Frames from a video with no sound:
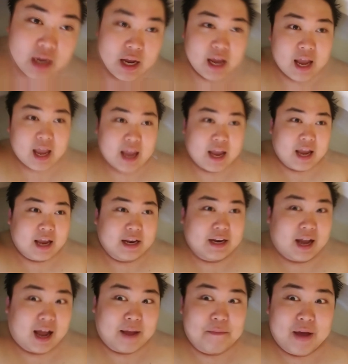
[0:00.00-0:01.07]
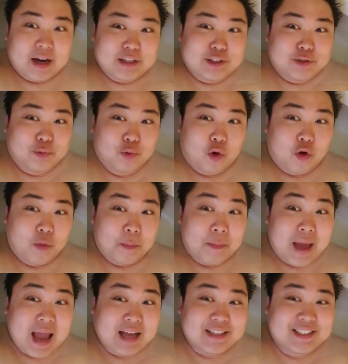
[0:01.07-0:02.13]
And I managed to roll
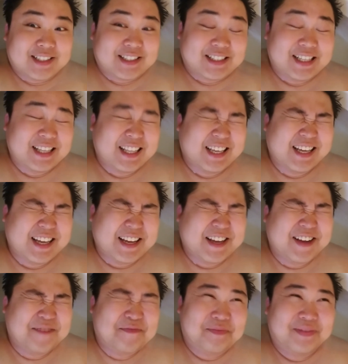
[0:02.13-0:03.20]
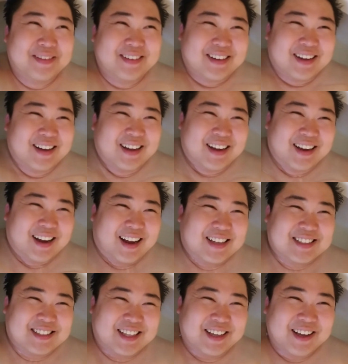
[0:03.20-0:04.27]
max sleep
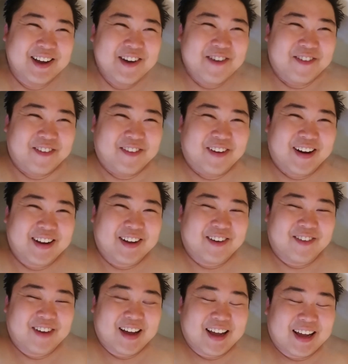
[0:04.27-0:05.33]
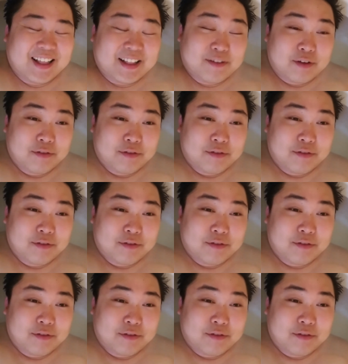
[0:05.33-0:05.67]
as they were running away at level